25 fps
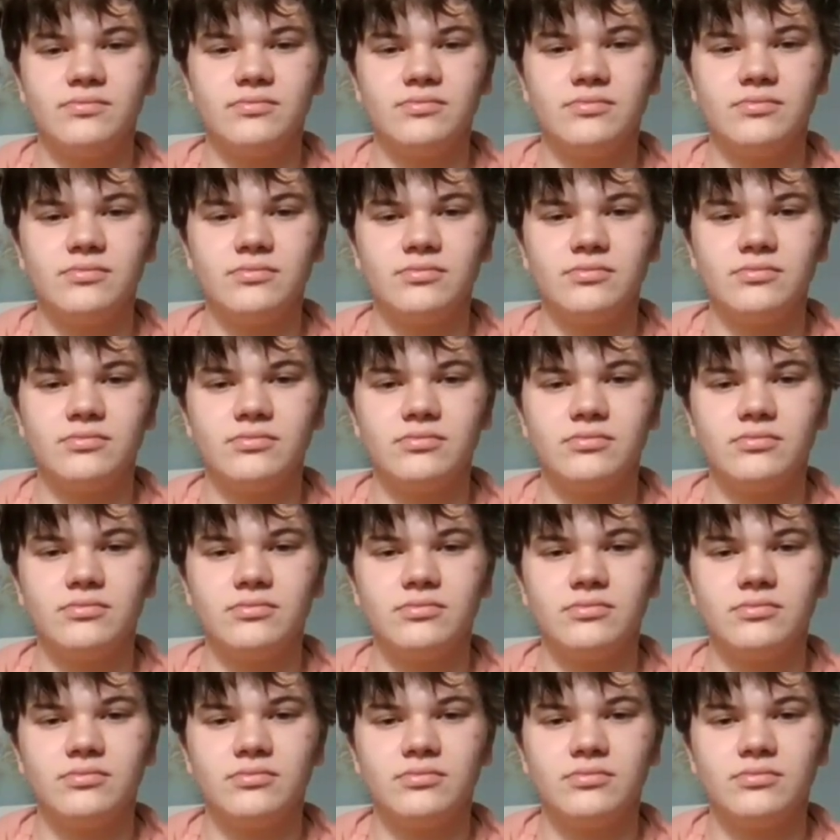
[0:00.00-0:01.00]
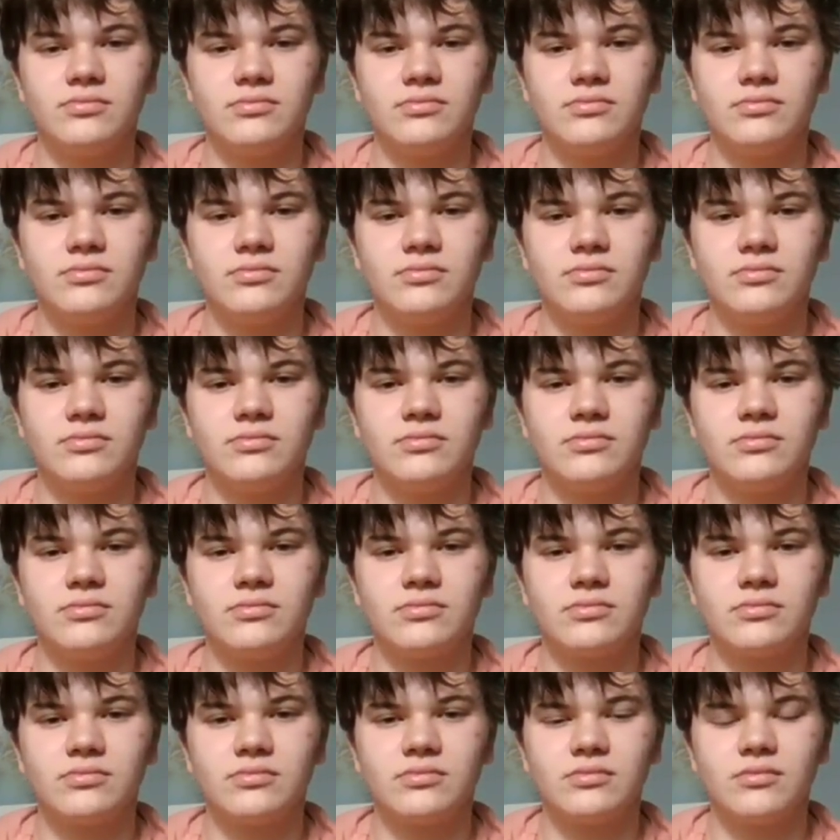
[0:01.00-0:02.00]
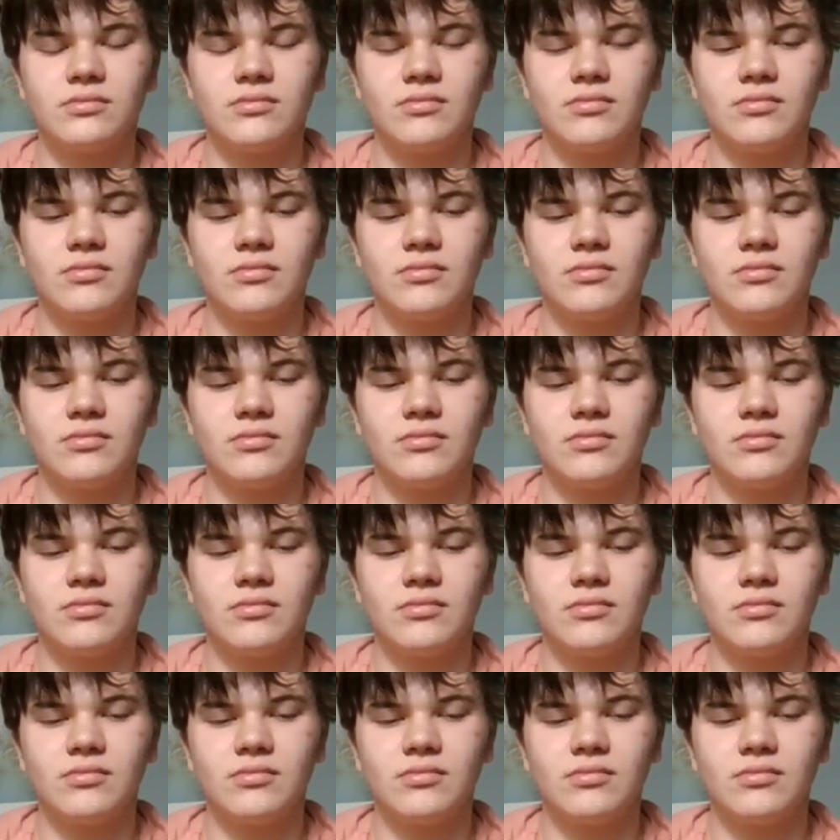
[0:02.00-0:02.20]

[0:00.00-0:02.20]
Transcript: (no one is talking)